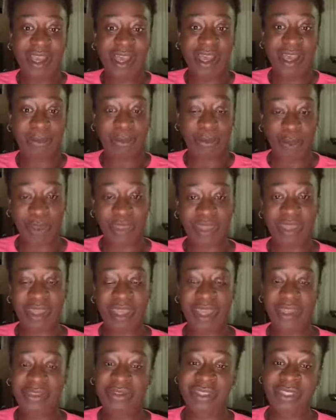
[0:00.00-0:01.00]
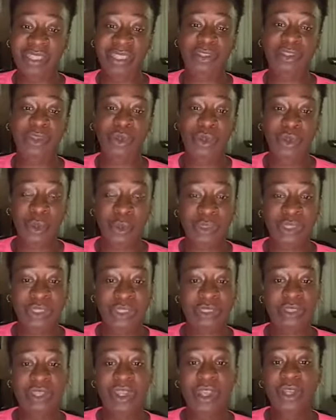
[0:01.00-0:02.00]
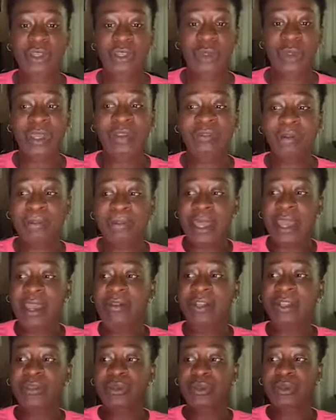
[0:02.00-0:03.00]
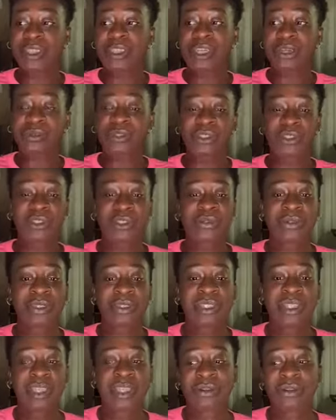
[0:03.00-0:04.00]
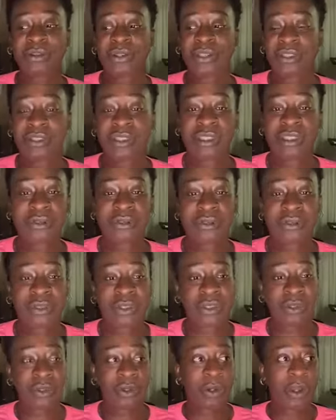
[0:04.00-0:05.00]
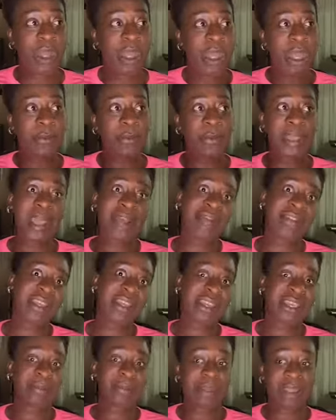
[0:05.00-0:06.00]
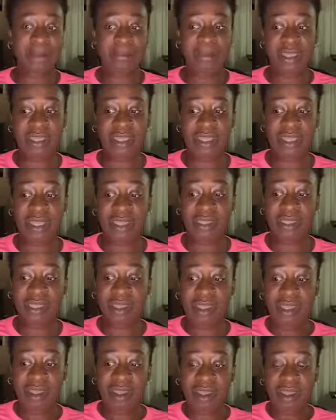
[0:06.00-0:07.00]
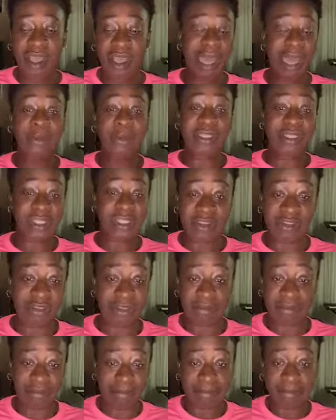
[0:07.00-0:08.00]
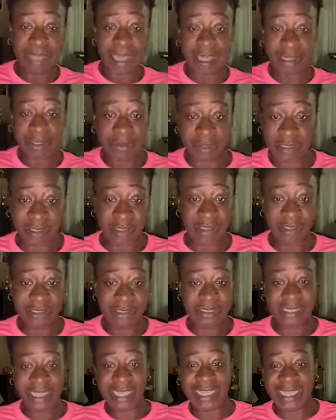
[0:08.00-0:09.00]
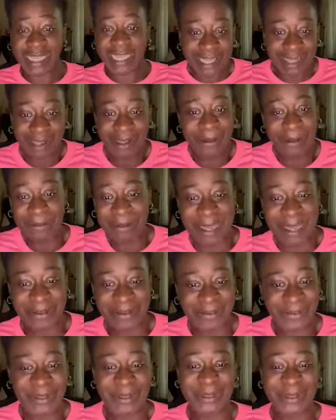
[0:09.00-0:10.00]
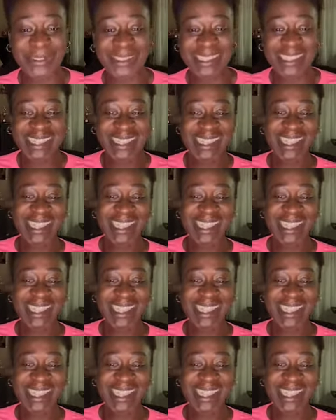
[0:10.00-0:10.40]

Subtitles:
with it. And you said you're coaching. So if a parent reach out to you and say, Coach Erue, you know, we have a game coming in. I want to say battery data on my phone.